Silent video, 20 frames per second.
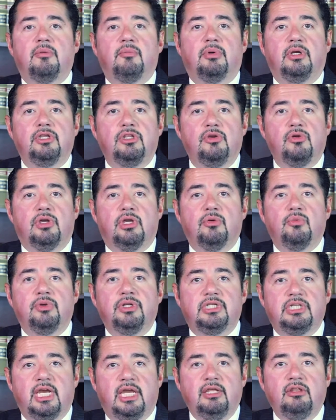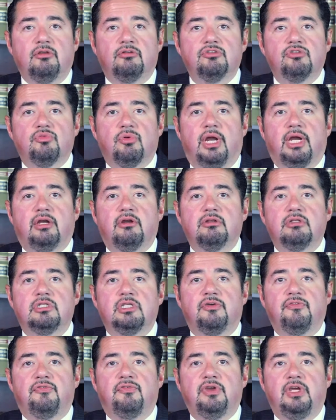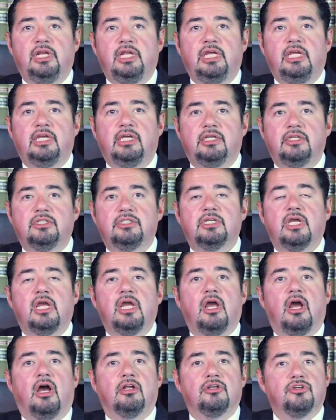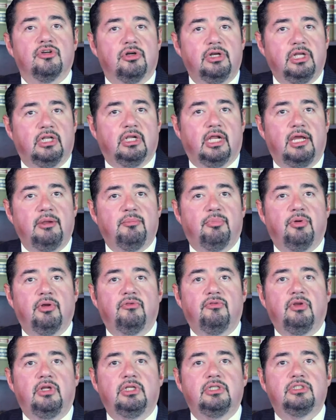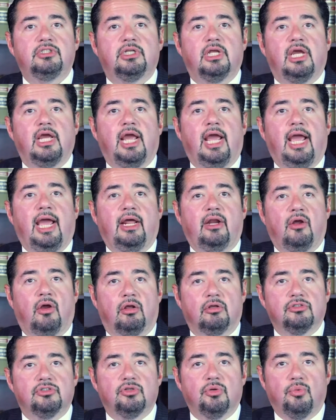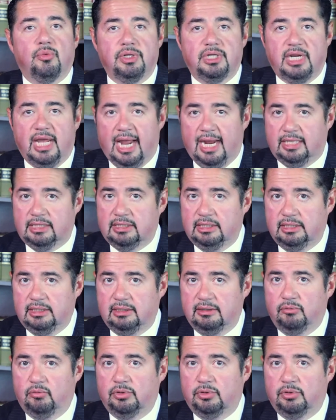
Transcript: but you can retain those records if it is attorney-client privileged and also redacted,